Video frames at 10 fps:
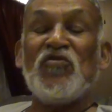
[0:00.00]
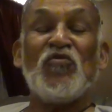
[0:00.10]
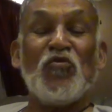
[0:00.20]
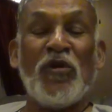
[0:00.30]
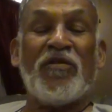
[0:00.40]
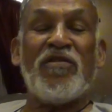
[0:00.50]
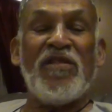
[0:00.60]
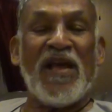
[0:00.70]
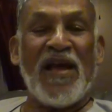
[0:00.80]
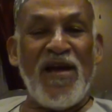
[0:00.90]
not
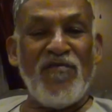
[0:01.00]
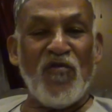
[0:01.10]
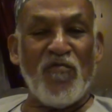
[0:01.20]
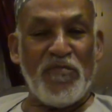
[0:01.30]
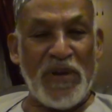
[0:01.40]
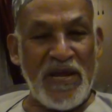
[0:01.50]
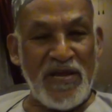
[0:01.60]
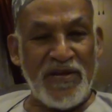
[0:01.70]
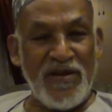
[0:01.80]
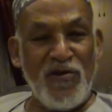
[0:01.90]
the kind of prayer
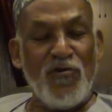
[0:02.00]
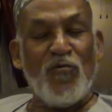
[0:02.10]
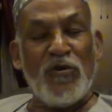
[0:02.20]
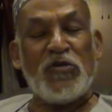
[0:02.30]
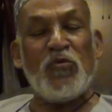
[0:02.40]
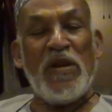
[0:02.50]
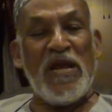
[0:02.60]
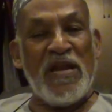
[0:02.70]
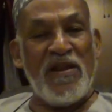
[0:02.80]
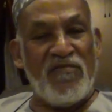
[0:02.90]
which will
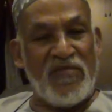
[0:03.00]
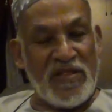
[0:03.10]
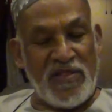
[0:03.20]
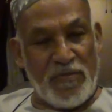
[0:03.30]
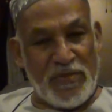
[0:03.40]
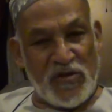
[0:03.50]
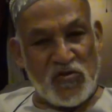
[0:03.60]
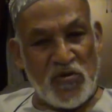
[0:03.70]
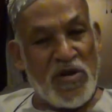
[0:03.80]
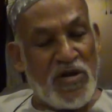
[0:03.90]
elevate the
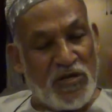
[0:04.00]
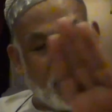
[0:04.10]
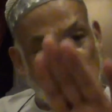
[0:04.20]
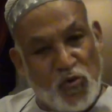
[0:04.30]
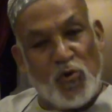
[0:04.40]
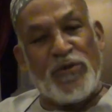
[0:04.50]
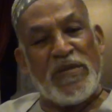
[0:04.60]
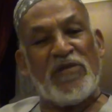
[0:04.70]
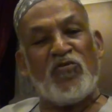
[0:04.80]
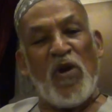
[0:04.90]
person. It is good
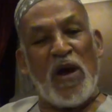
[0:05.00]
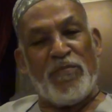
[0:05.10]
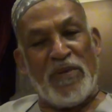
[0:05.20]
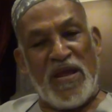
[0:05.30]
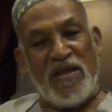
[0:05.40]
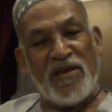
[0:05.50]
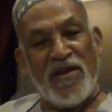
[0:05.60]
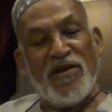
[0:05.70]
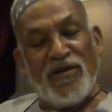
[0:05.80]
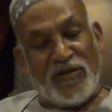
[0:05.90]
that you are praying.
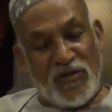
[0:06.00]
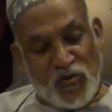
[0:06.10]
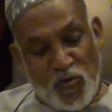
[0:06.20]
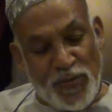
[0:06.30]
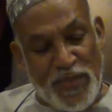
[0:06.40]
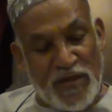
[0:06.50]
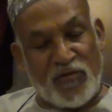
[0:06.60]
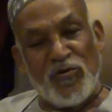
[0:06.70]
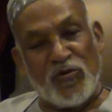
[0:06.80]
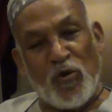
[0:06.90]
It is good
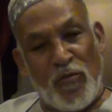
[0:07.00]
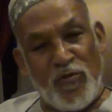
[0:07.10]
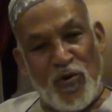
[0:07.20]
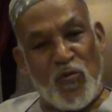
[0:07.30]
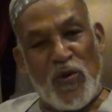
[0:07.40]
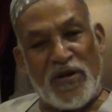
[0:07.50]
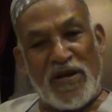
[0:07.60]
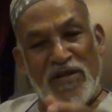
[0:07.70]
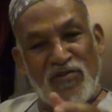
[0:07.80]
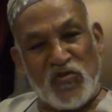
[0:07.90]
that you stop your work
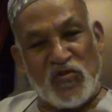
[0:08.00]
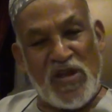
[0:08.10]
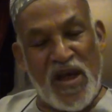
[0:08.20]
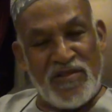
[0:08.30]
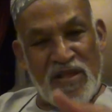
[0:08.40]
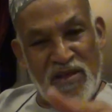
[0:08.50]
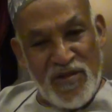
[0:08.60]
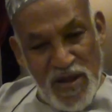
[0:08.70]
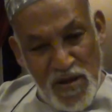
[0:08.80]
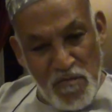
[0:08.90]
and stand and
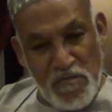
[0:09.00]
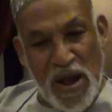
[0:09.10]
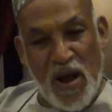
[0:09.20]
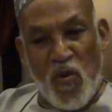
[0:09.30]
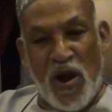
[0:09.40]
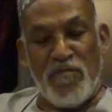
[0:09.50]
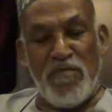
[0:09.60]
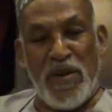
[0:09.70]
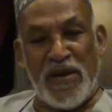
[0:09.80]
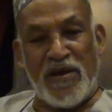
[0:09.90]
bow
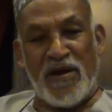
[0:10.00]
and make